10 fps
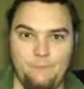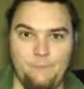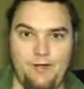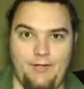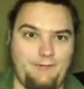
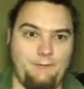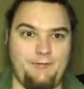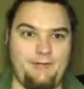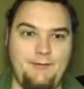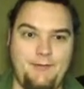What, you don't
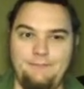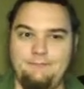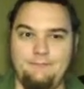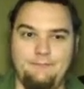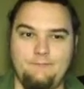believe me?
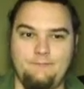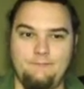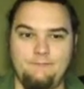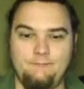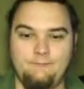
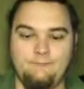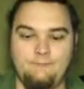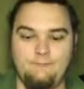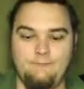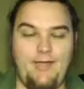
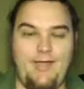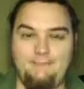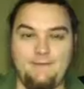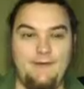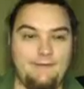Hey,
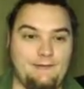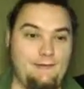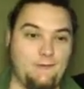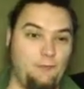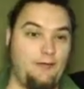I've directed at
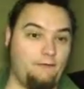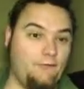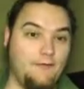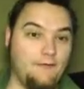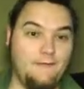least 12
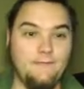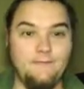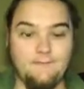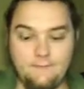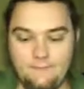movies.